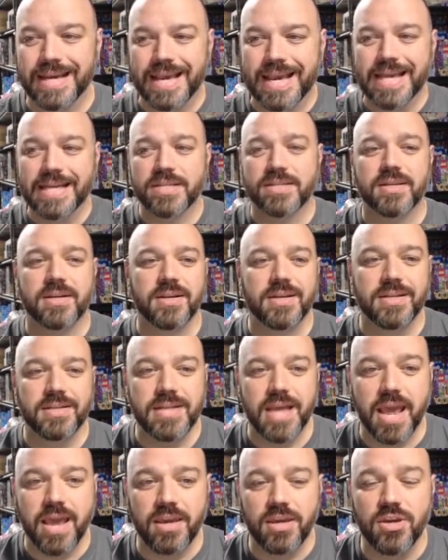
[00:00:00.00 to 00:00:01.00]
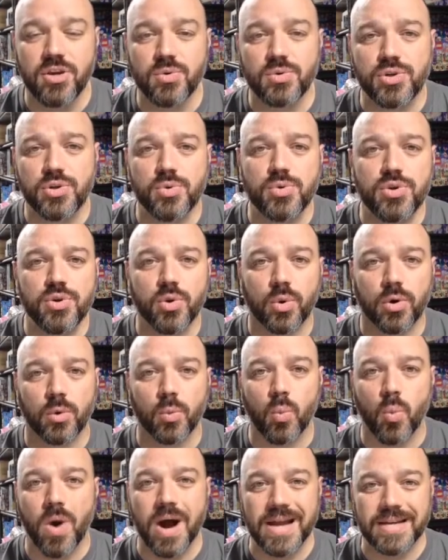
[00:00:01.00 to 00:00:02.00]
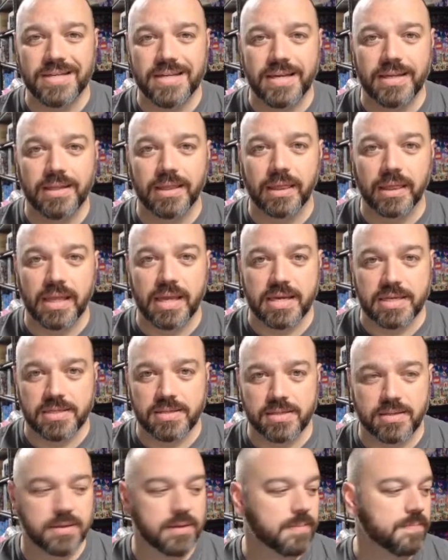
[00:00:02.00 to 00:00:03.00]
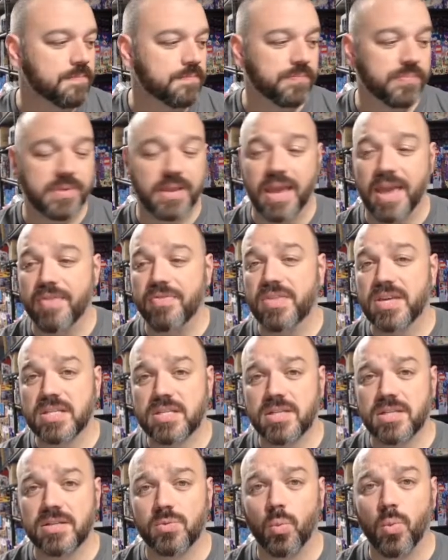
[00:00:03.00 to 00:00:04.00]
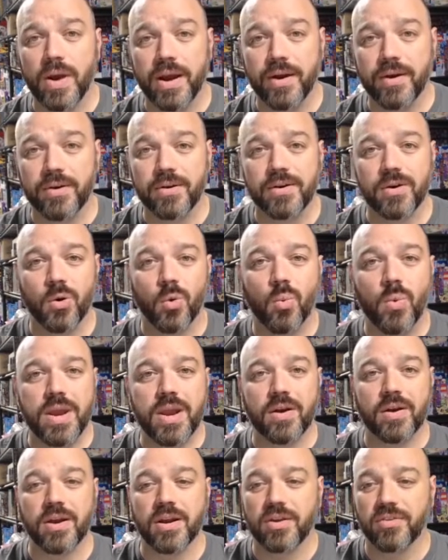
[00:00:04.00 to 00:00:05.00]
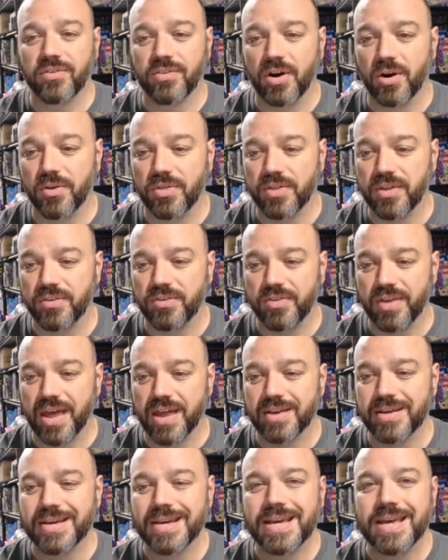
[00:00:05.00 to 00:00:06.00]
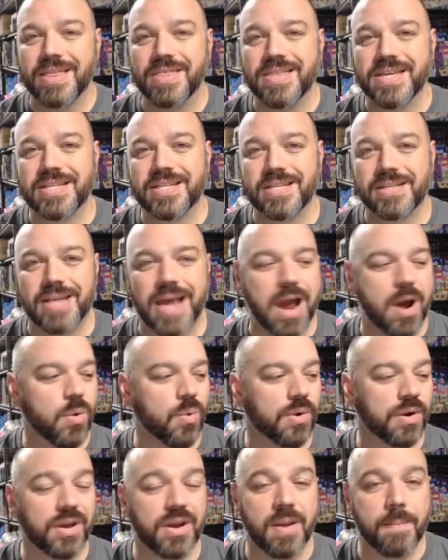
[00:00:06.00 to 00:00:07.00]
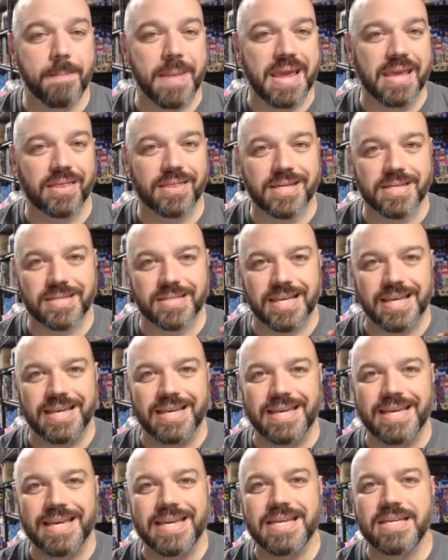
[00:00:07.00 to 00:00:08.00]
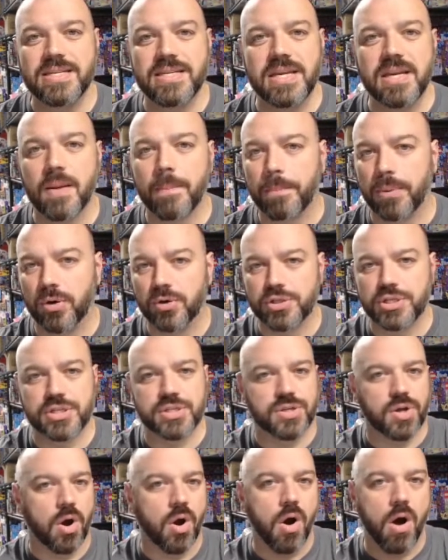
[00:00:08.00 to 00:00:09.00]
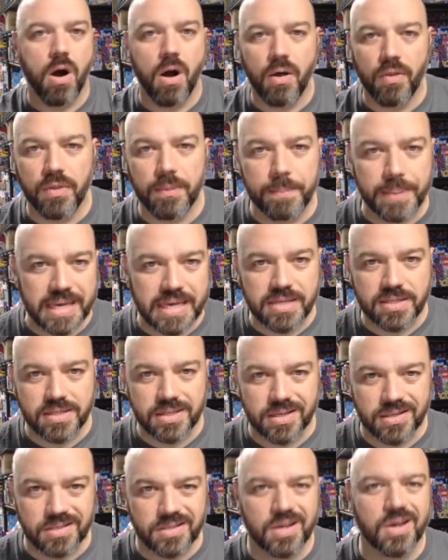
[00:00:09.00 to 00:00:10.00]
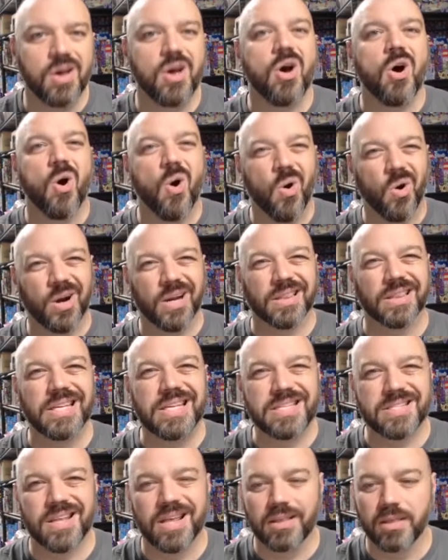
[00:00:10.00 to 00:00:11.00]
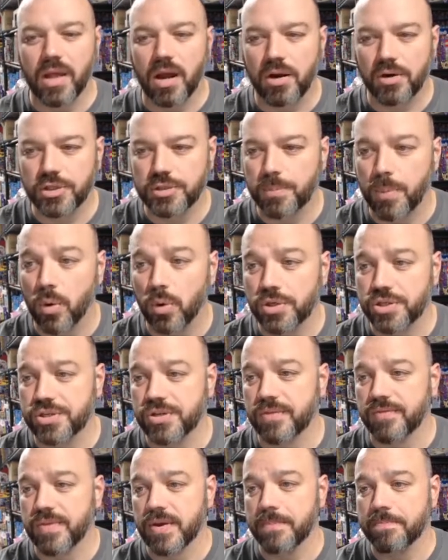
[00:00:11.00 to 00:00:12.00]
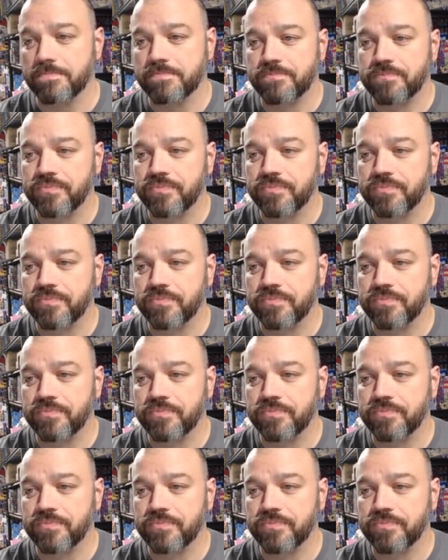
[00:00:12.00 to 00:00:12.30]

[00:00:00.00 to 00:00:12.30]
It's going to take you to your wanted list. And this is where we are going to start this set. This is how we're going to make this easy to purchase all the pieces, or at least a large portion of them.